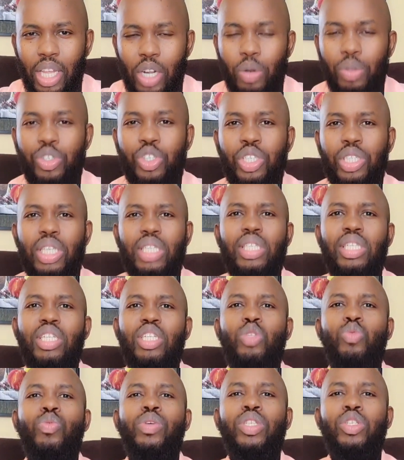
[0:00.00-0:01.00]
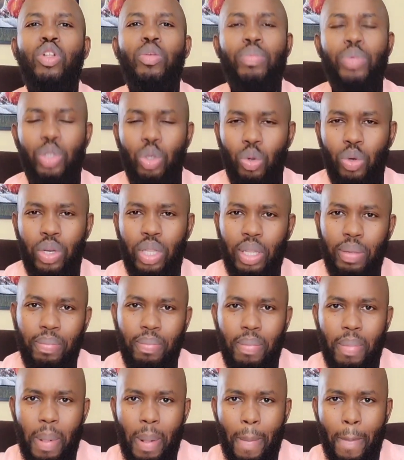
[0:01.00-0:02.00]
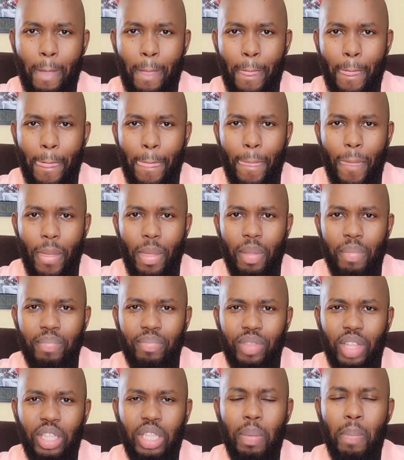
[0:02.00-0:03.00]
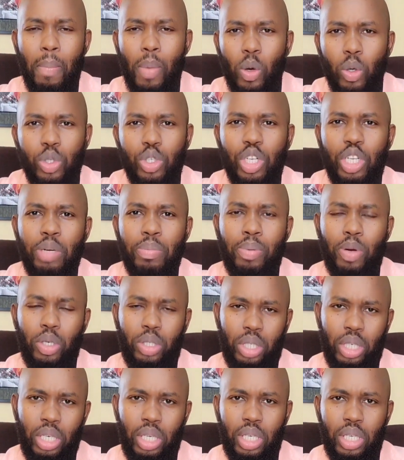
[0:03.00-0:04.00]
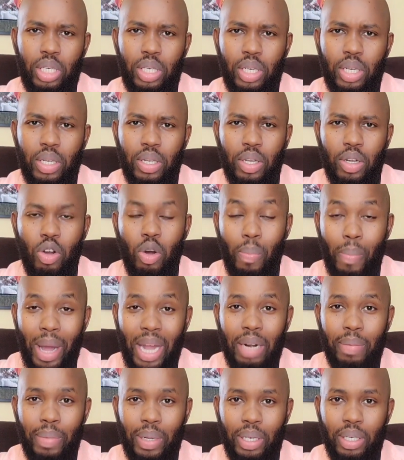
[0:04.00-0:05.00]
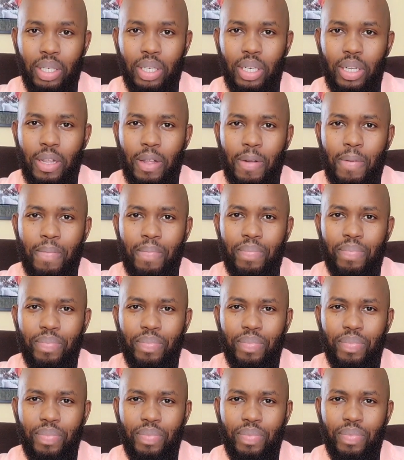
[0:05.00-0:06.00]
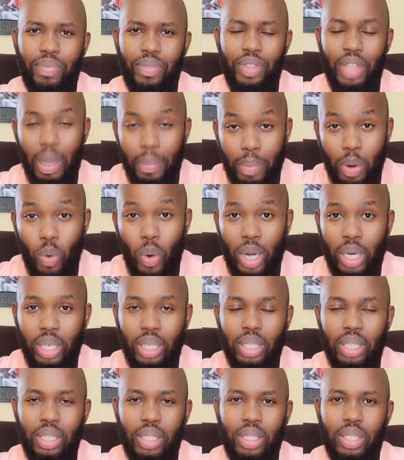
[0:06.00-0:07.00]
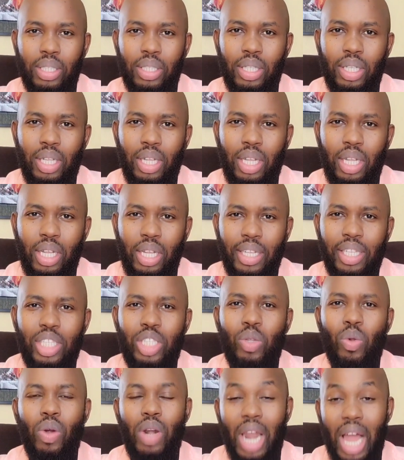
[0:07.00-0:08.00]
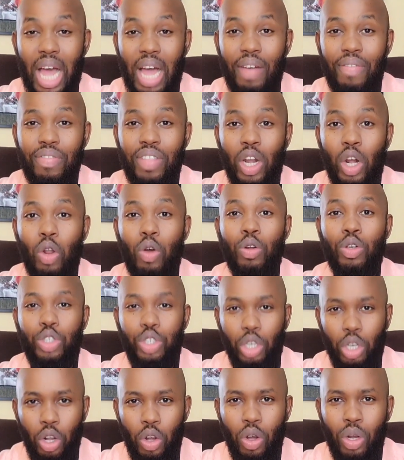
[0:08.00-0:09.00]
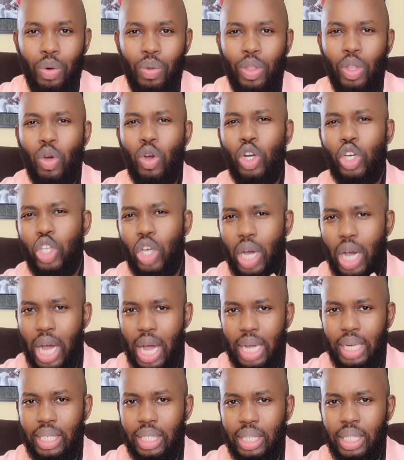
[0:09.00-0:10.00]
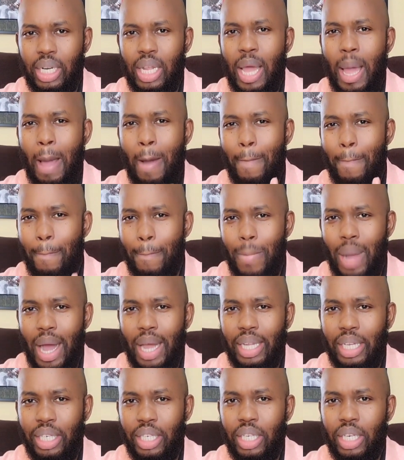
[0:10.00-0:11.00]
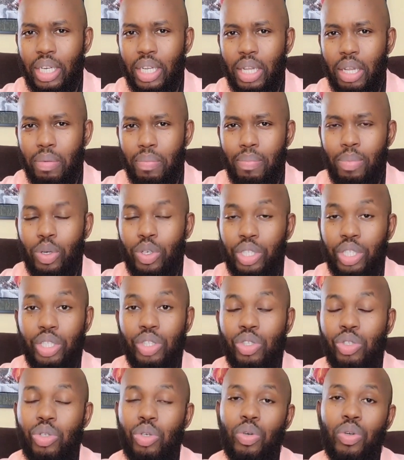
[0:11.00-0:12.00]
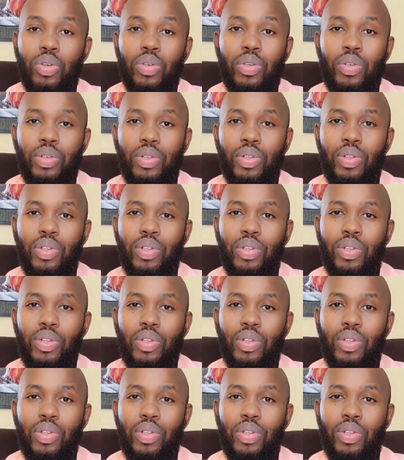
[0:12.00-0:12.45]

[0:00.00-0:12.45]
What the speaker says: You know, Jesus in his wisdom told them that the most important commandment, number one, is to love the Lord your God with all your heart, mind, body, and soul.